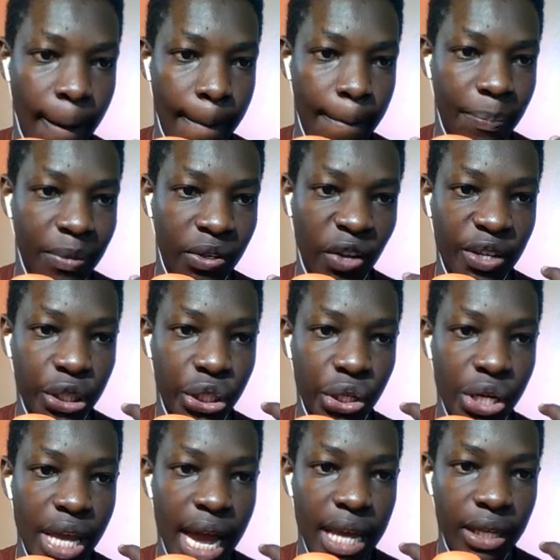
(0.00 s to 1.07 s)
Stefan
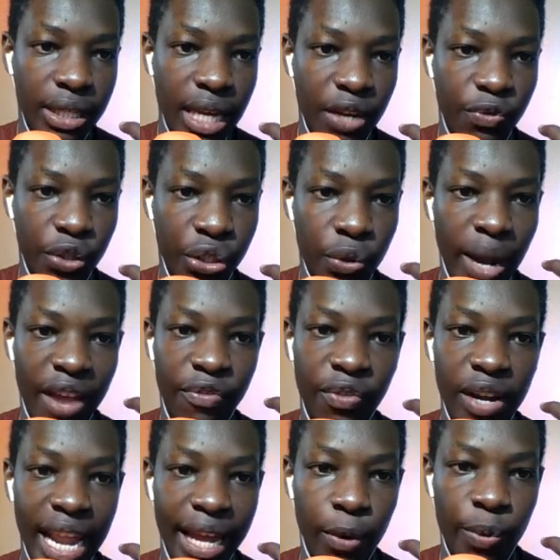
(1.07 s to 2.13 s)
Jr., you said, for sure, I feel
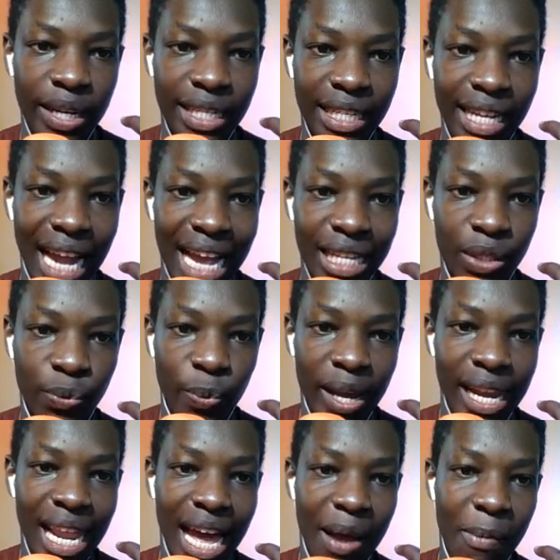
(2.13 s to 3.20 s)
like quitting as
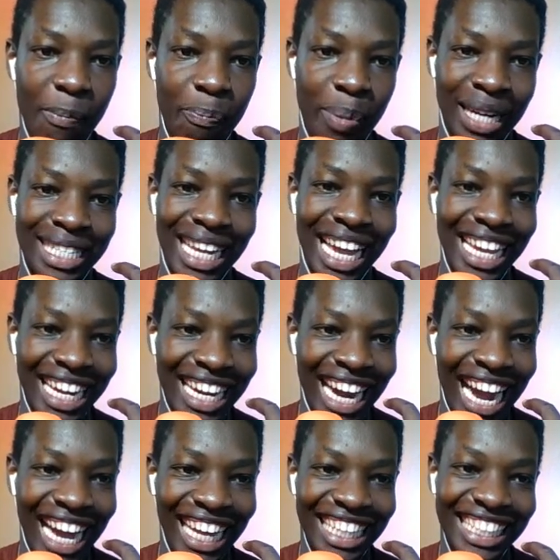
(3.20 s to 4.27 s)
well, but I
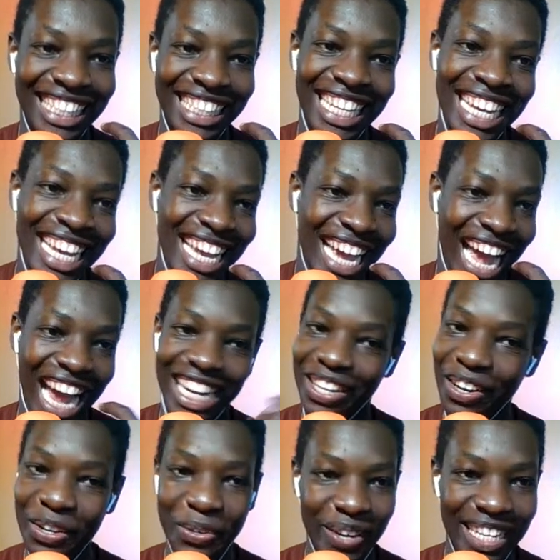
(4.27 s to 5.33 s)
can't.
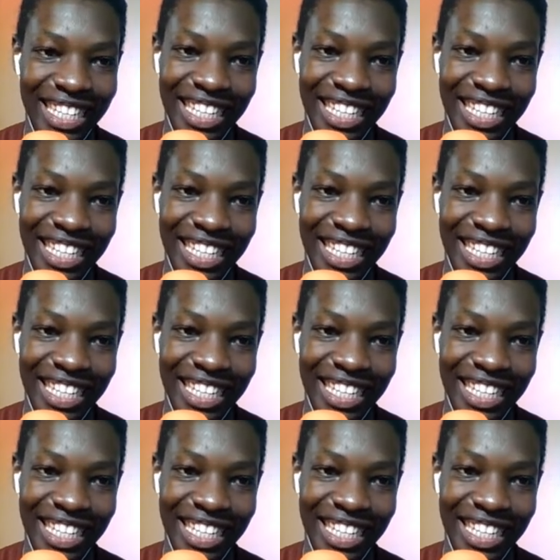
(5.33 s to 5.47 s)
Don't quit.